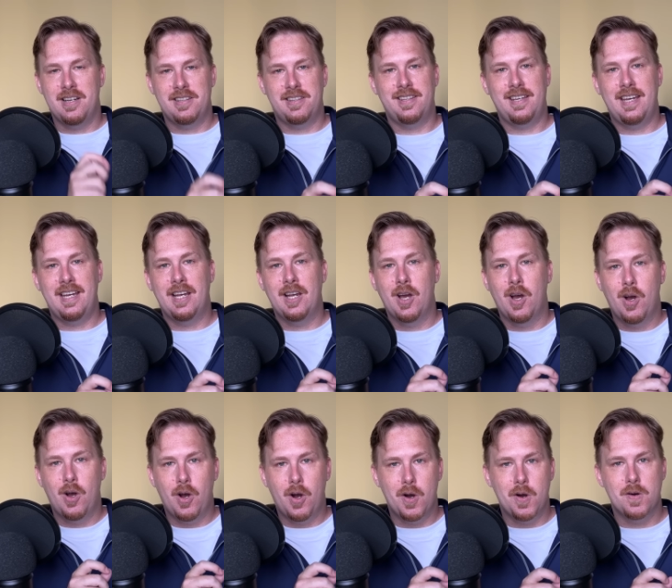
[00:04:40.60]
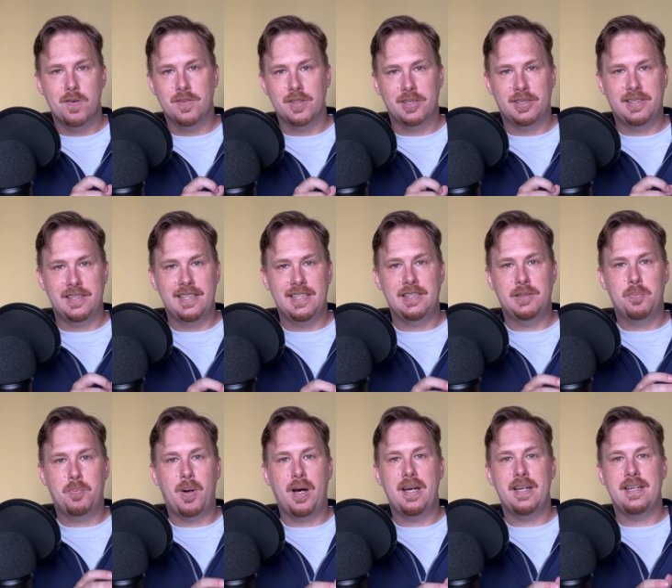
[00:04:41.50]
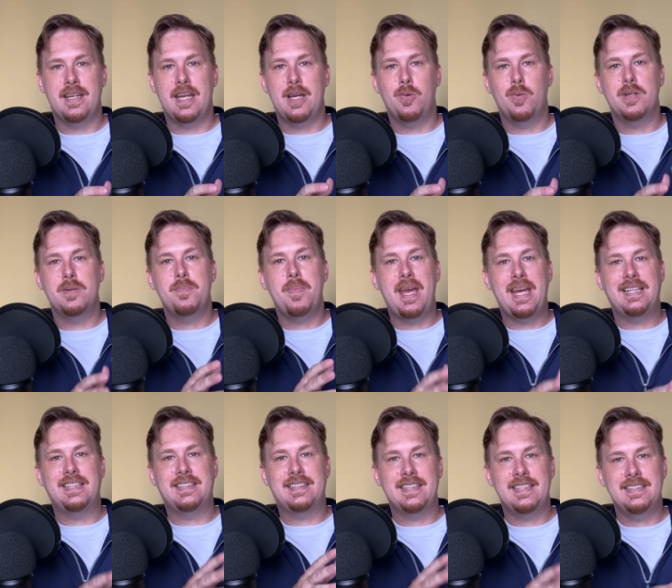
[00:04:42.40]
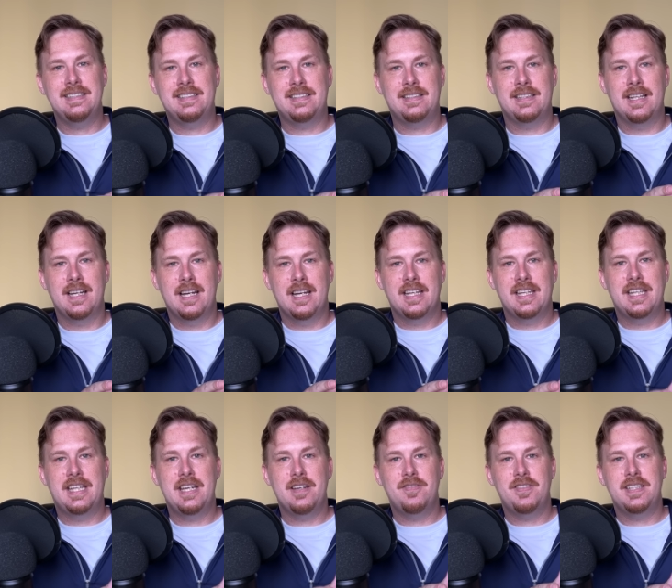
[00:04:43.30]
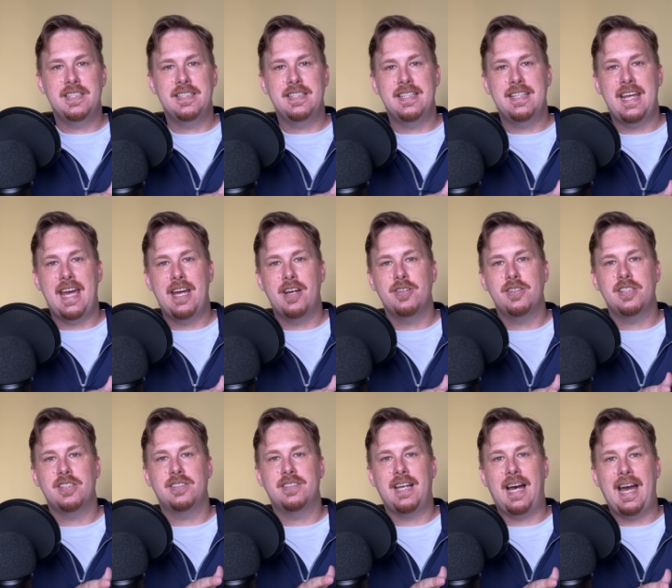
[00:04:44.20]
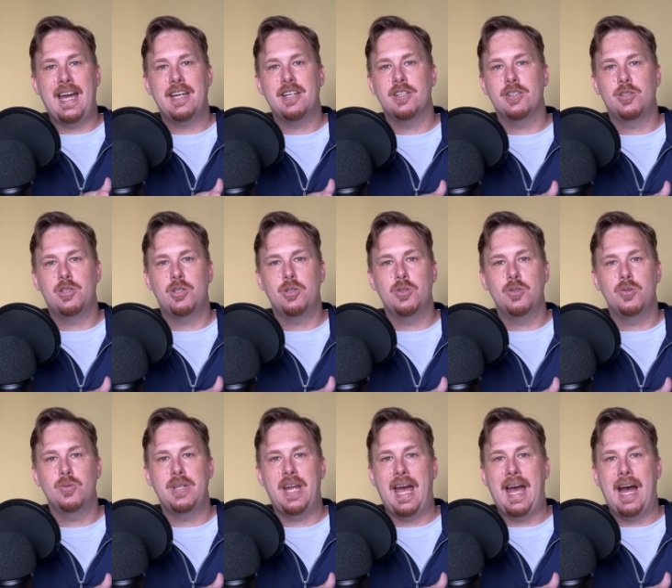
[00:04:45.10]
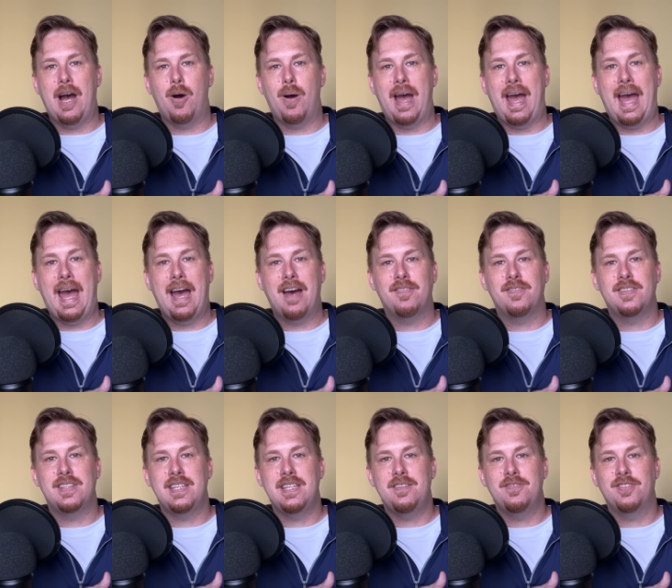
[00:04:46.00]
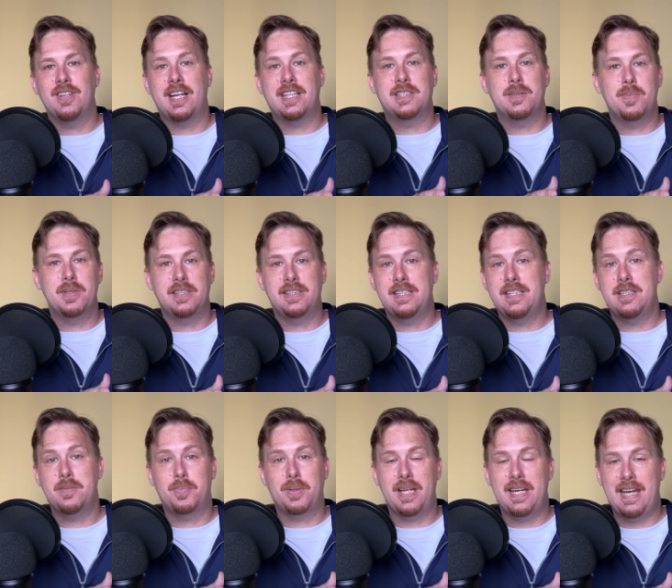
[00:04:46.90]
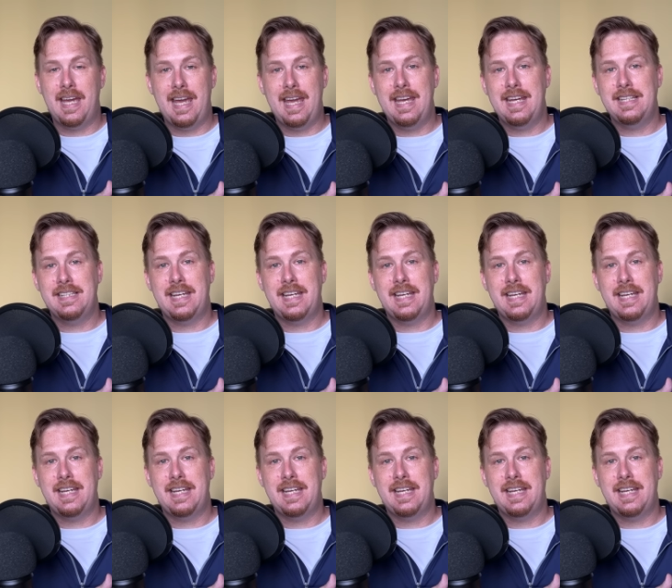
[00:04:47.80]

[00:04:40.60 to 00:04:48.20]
thing overseas, but it would make sense given their desire to now have the flexibility to play 8